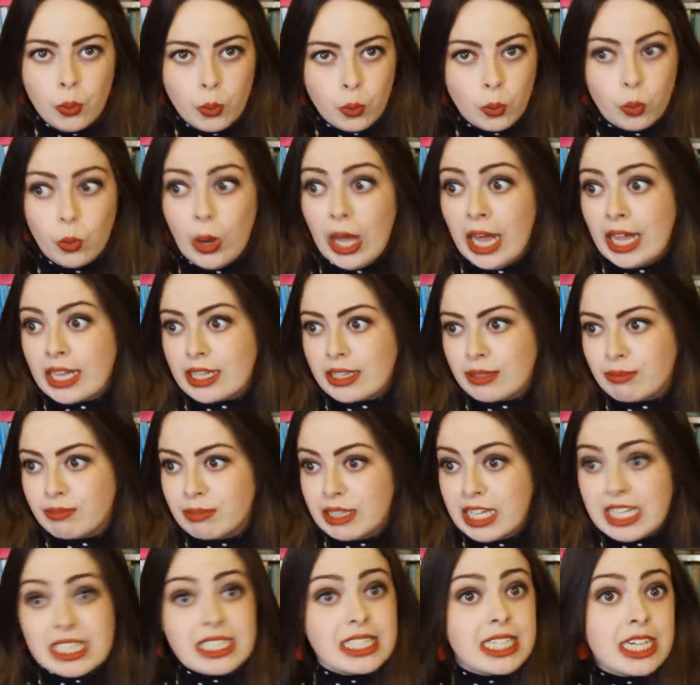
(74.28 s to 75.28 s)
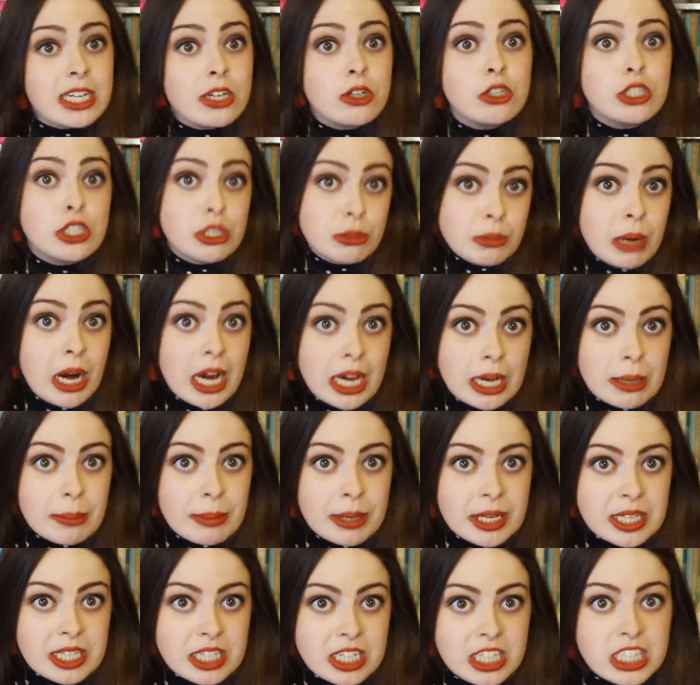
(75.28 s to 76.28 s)
Well, let's get on to my
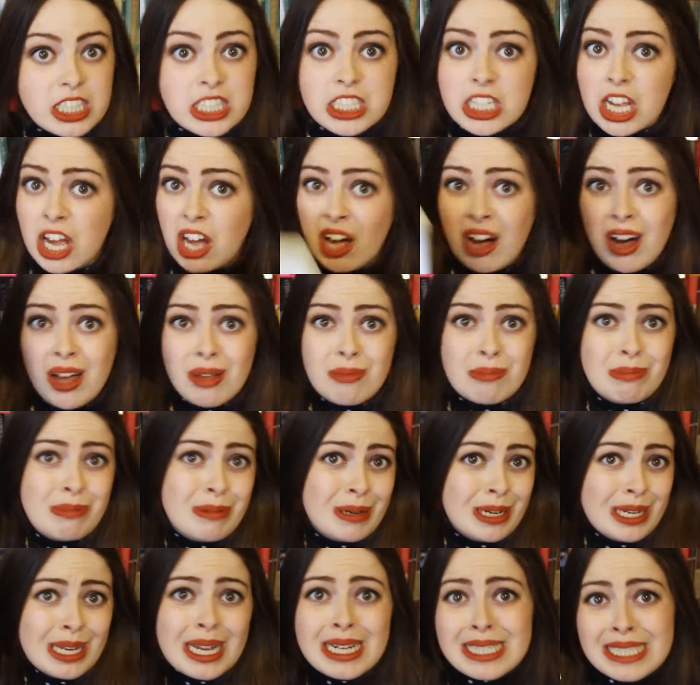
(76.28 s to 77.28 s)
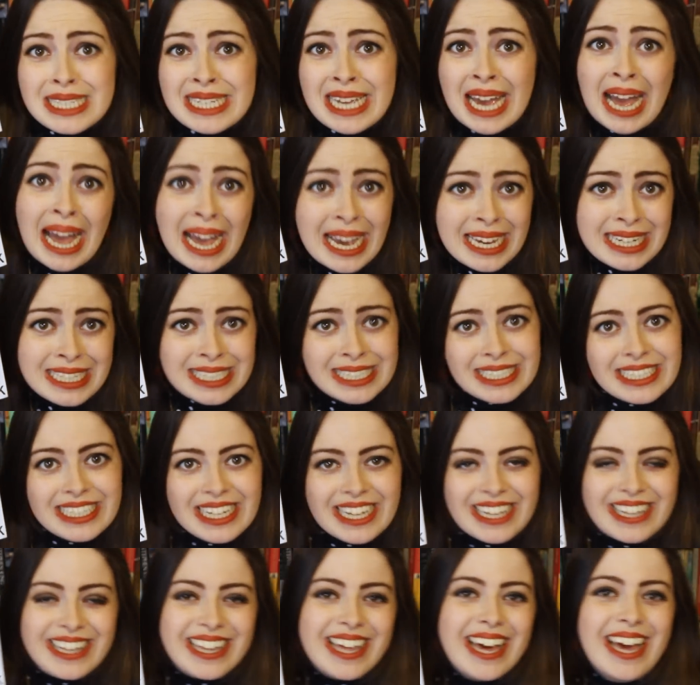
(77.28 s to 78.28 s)
opinions. I bloody hated
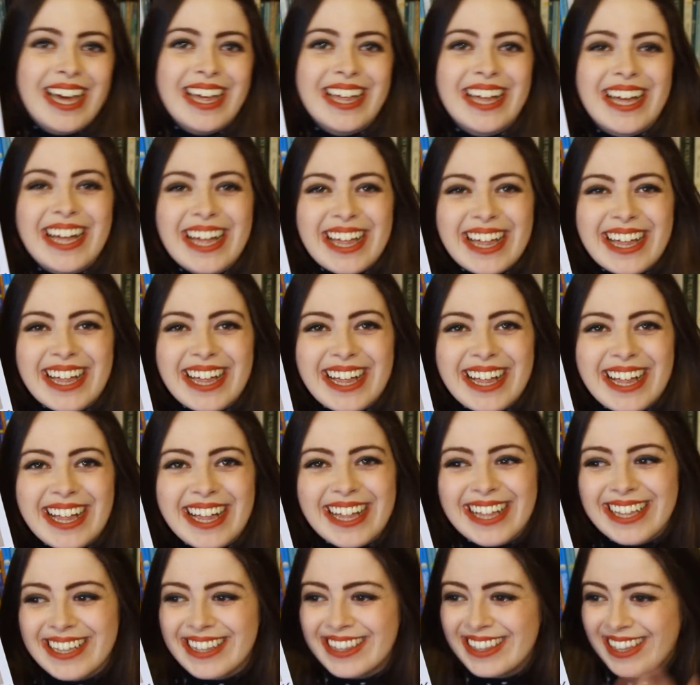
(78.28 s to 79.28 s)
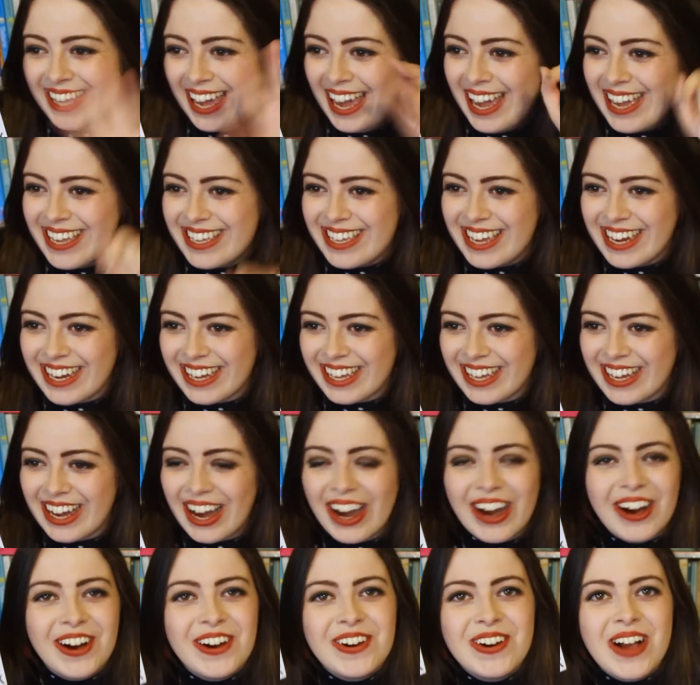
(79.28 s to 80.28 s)
it. There you
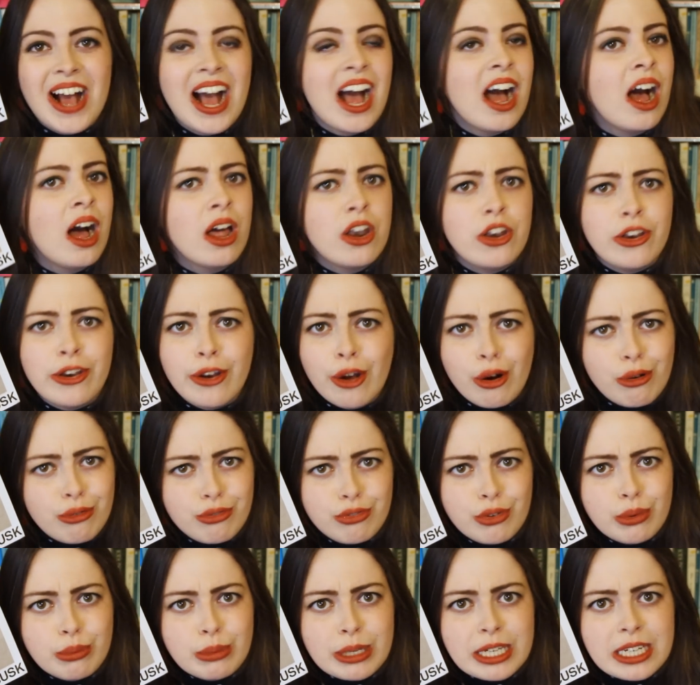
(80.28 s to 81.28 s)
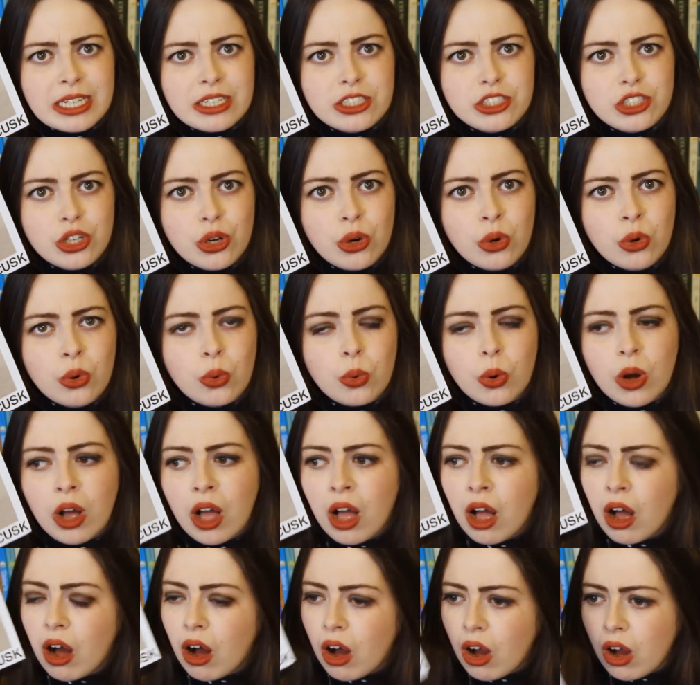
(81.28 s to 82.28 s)
go. Not for me at all.
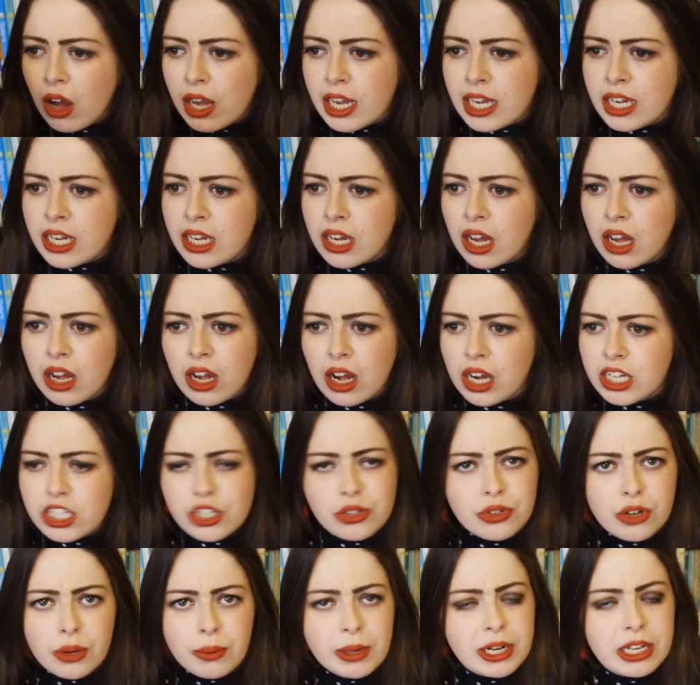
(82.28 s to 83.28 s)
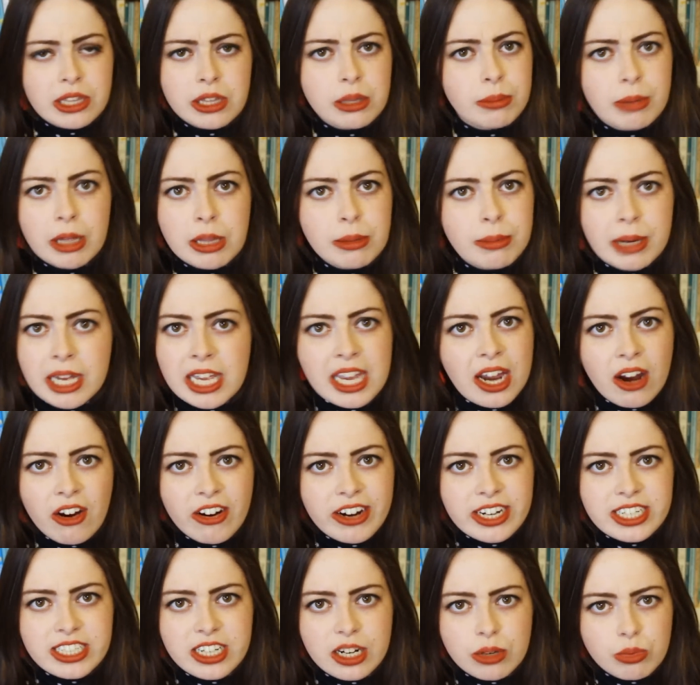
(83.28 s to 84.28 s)
I don't know anything about the main
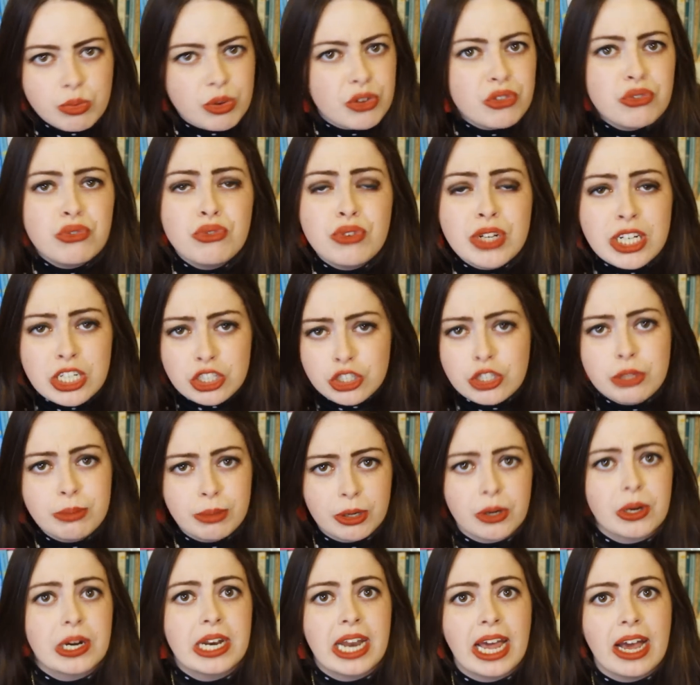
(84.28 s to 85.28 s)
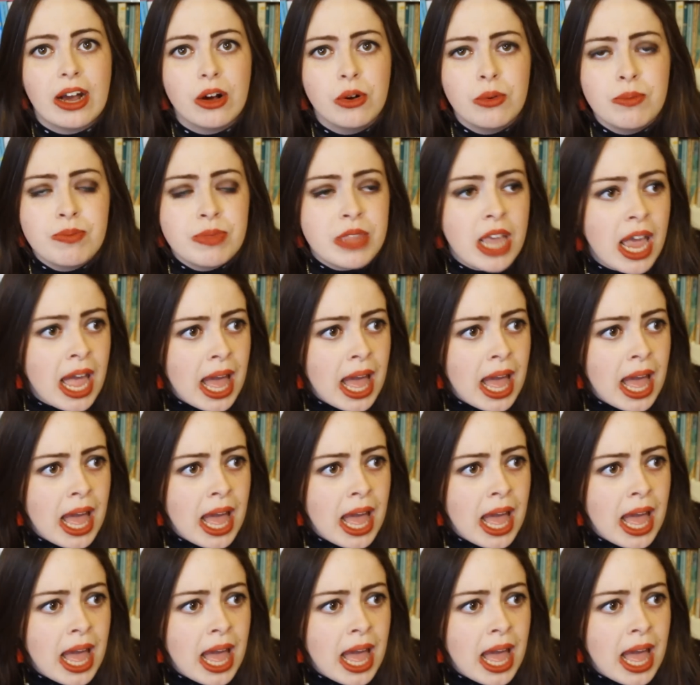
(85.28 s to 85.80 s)
character. We've finished the book now,